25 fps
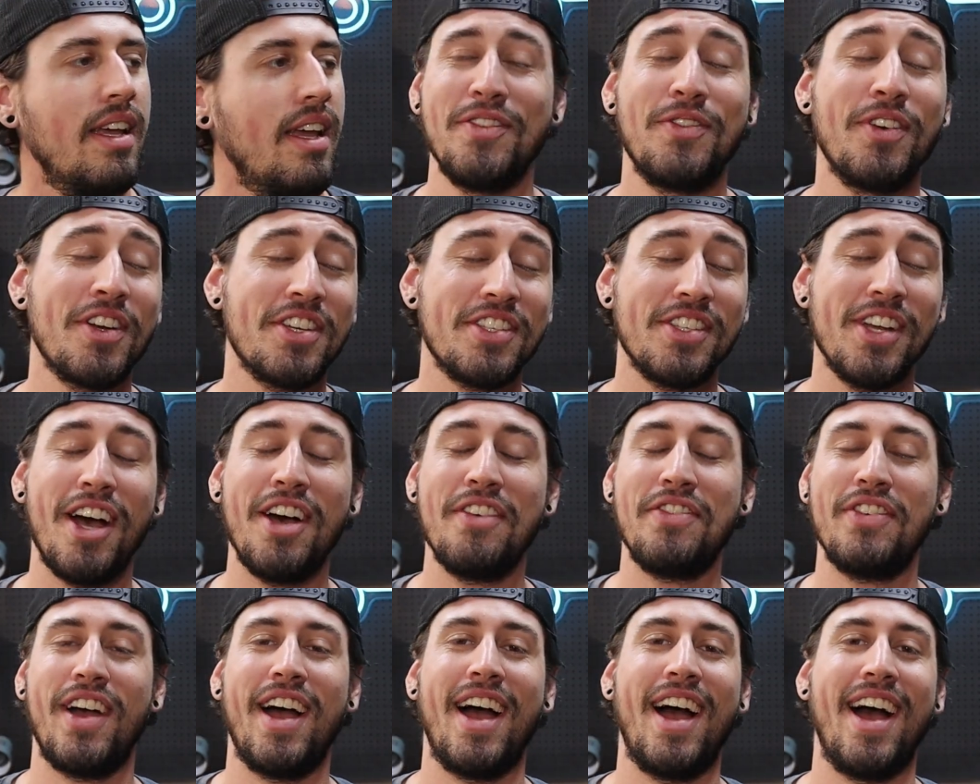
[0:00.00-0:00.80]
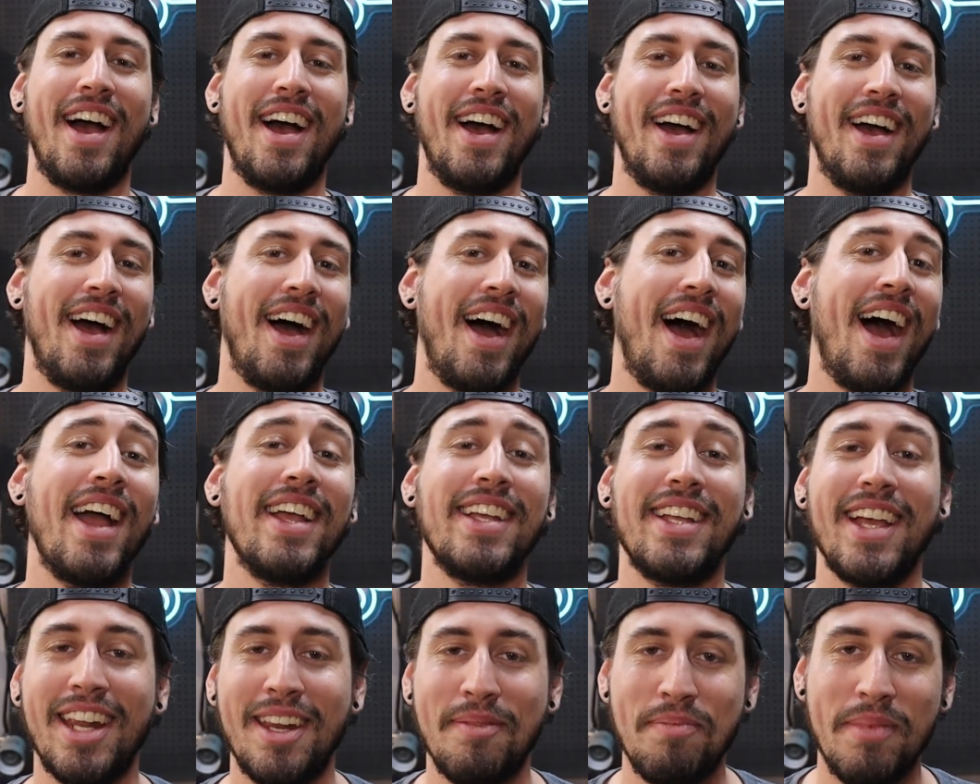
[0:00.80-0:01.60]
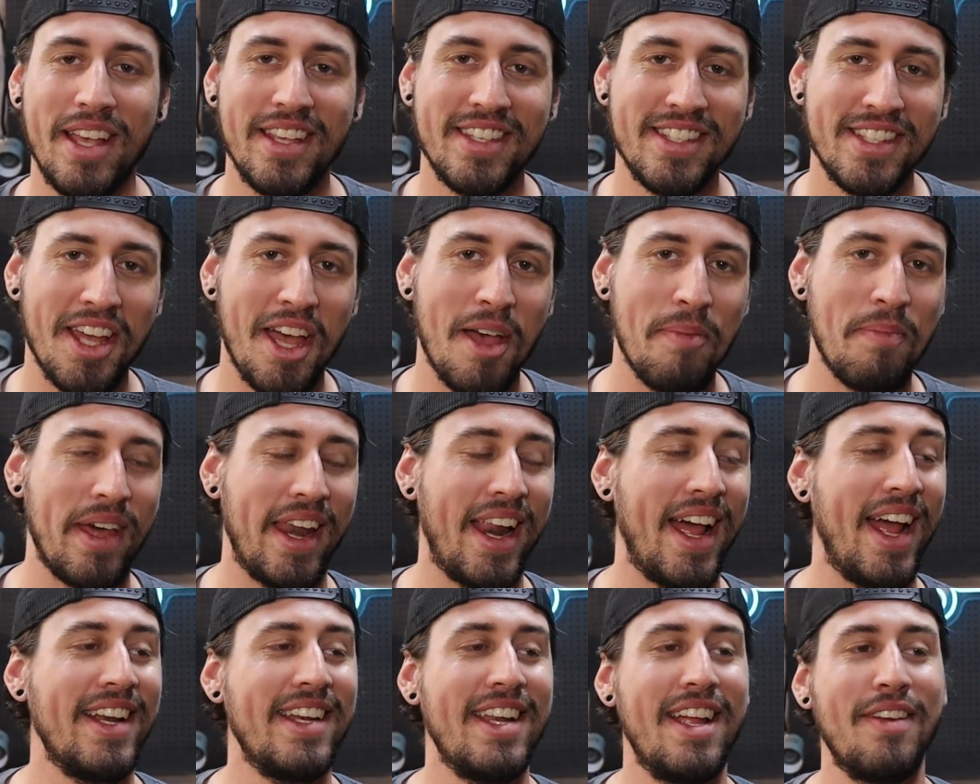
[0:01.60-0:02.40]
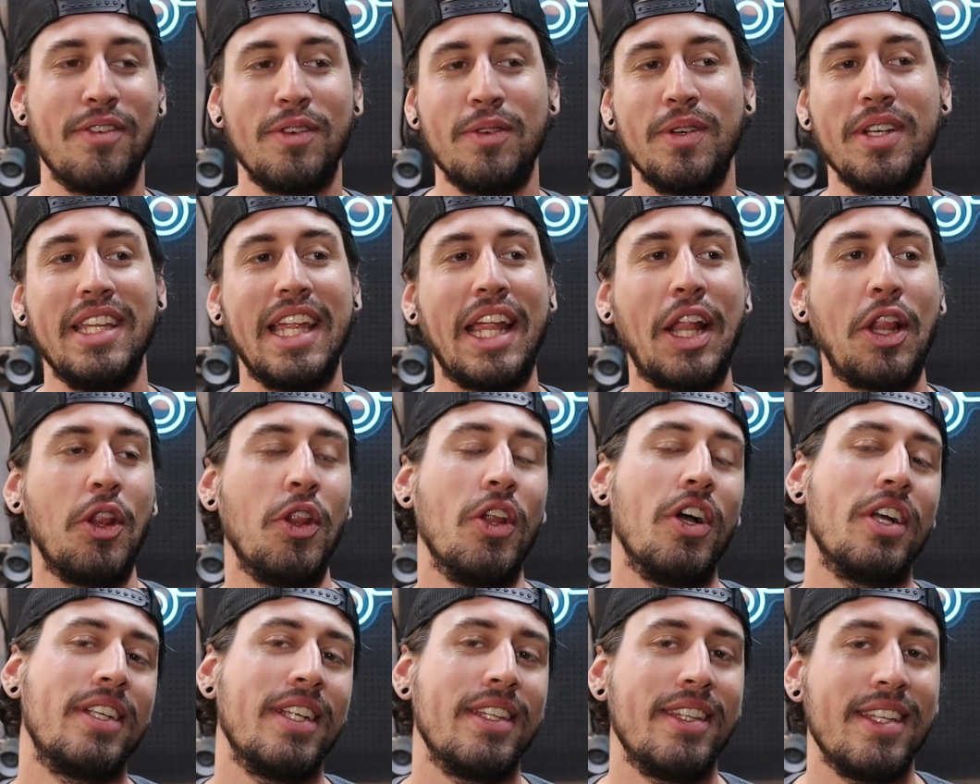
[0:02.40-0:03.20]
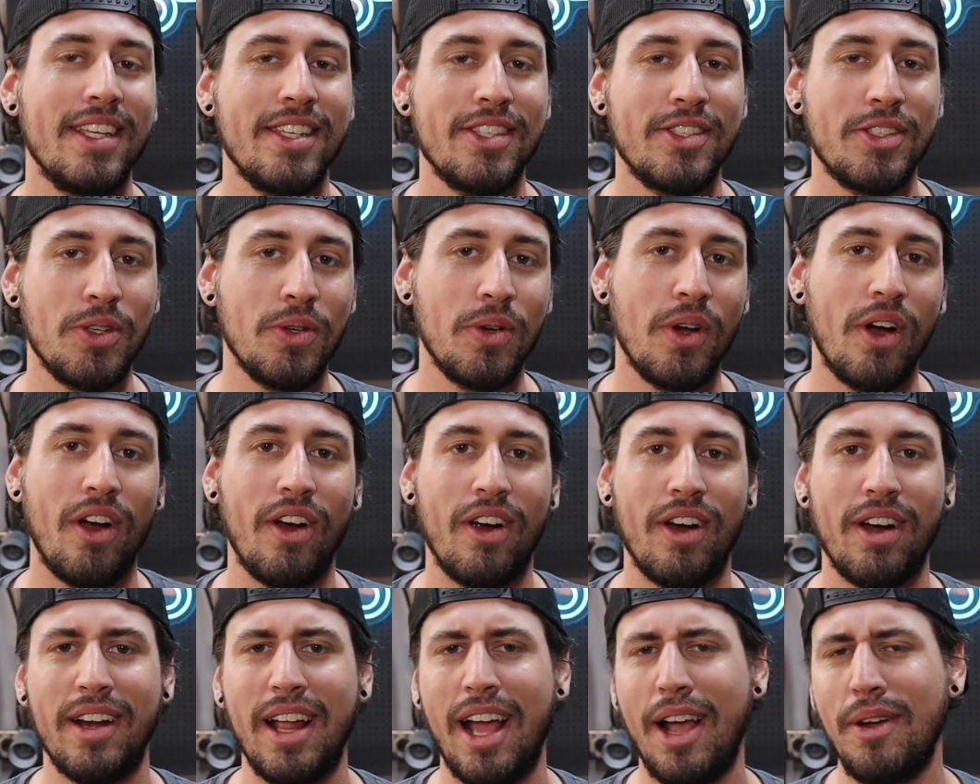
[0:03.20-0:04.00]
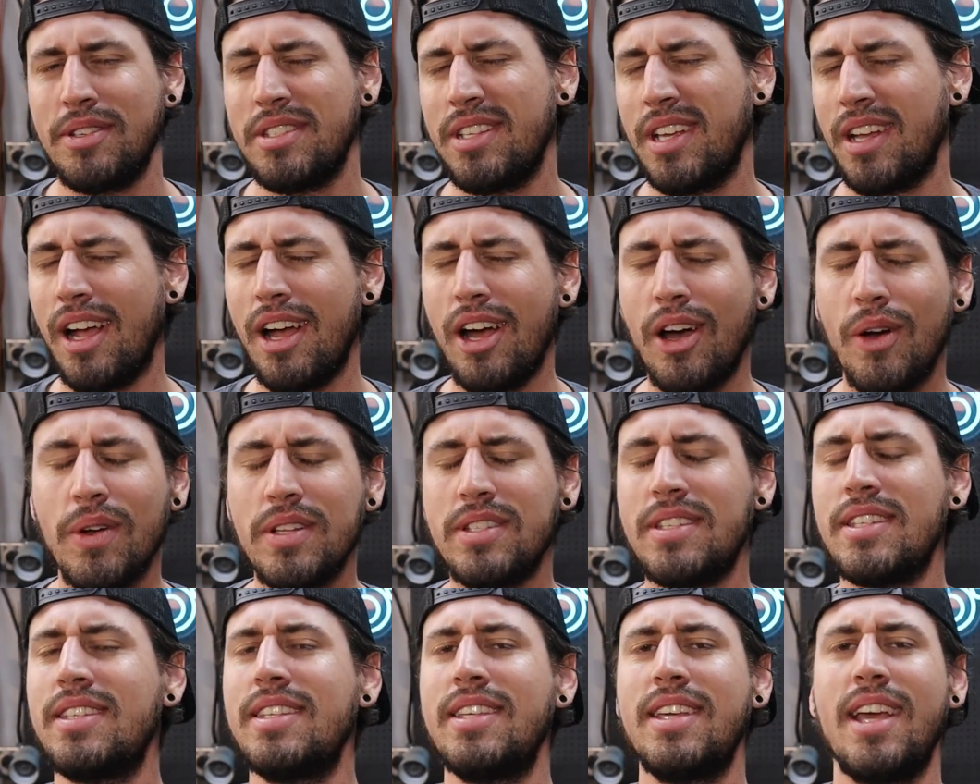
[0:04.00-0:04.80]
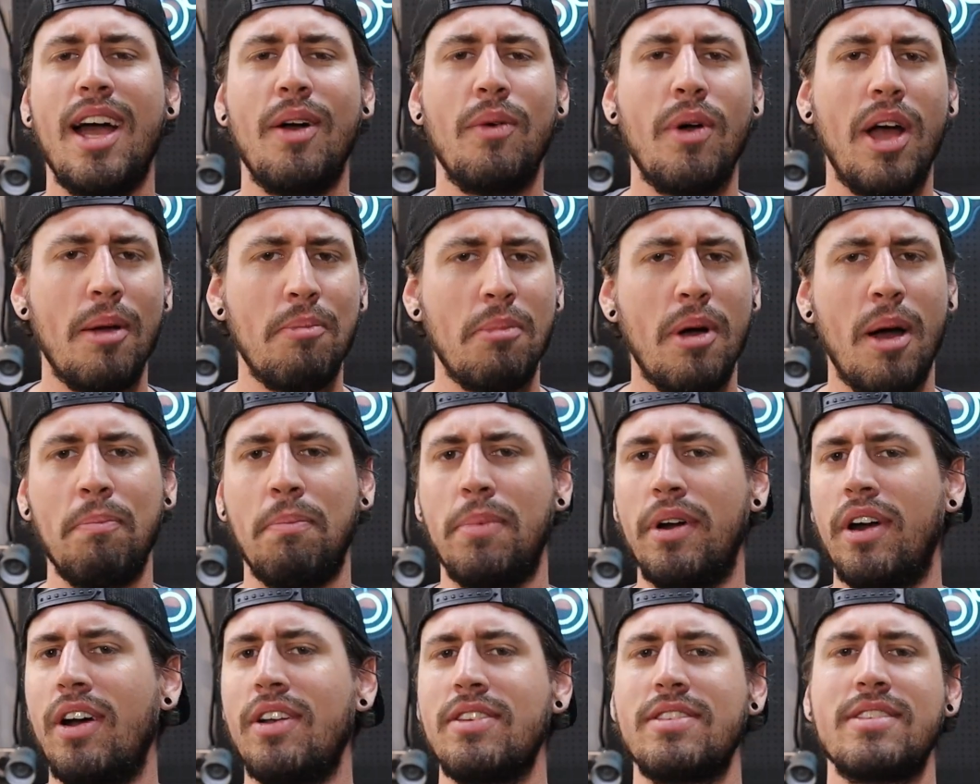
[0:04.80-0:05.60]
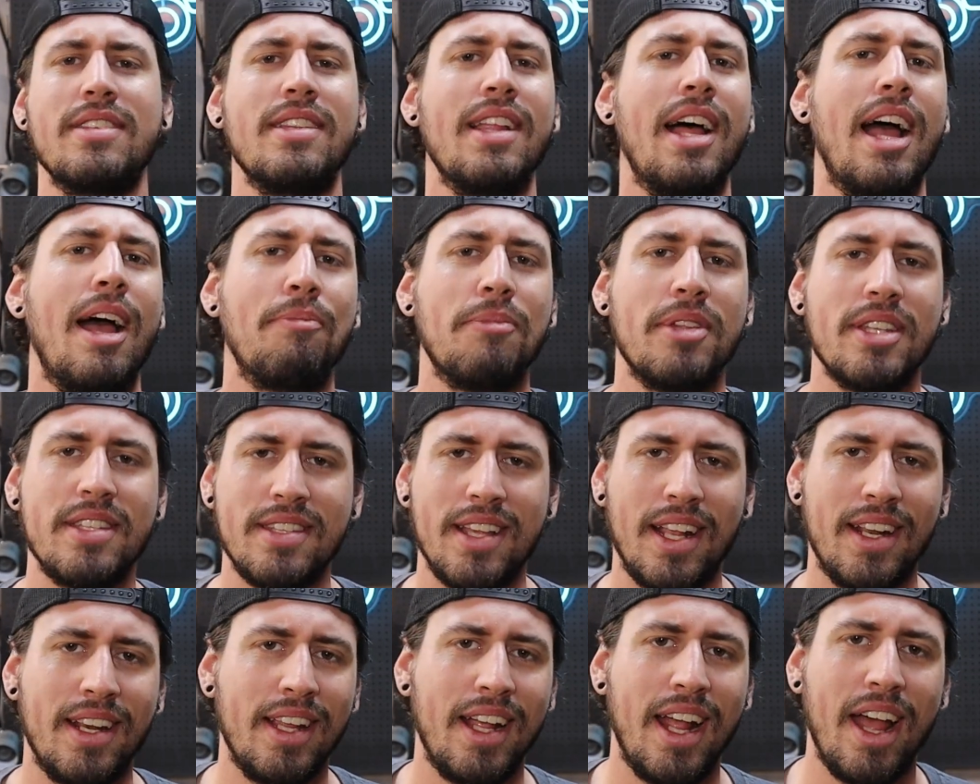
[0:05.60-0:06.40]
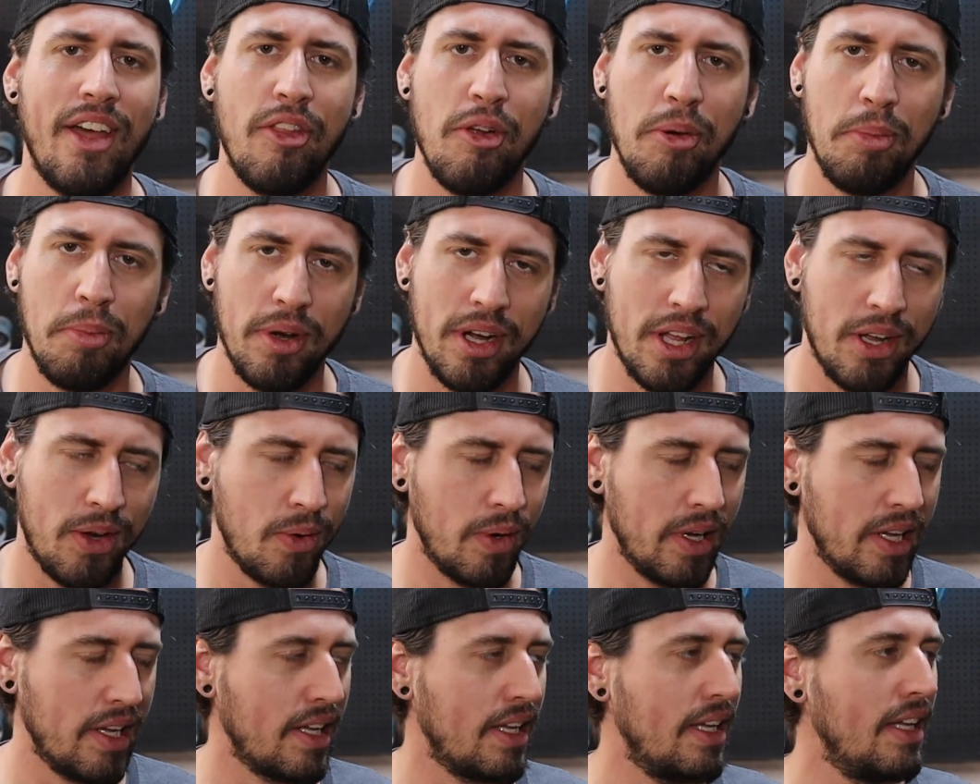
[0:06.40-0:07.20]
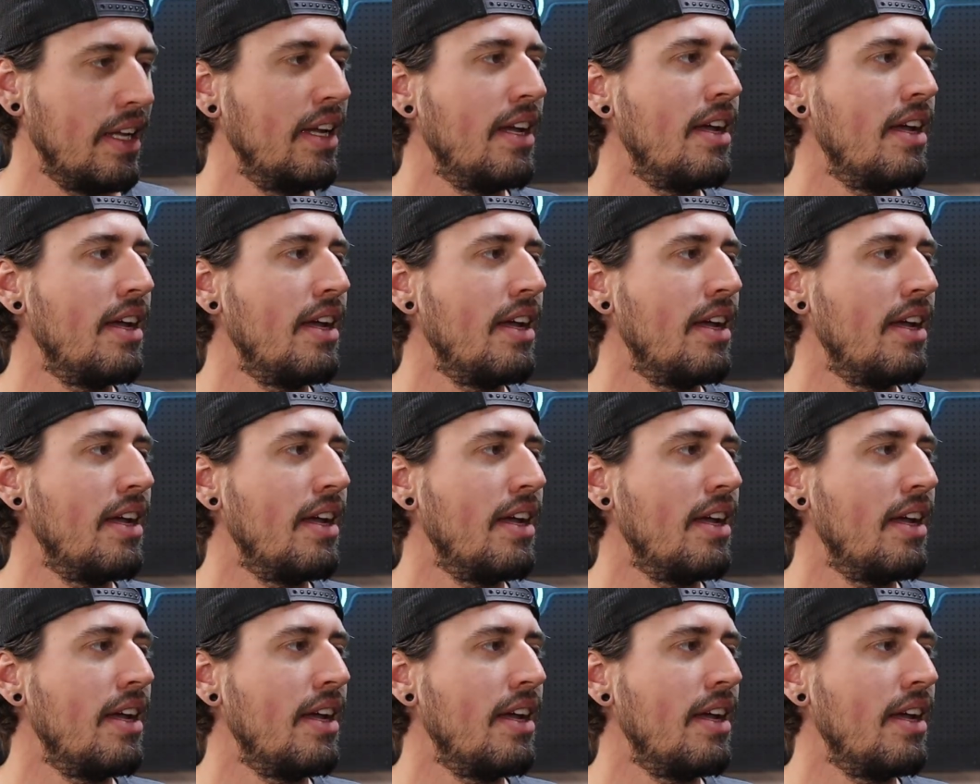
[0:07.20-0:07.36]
First off, I kind of messed up and I never really looked at these too hard. I was like, oh, it's a DIY bumper. I'll slap this thing together pretty quick.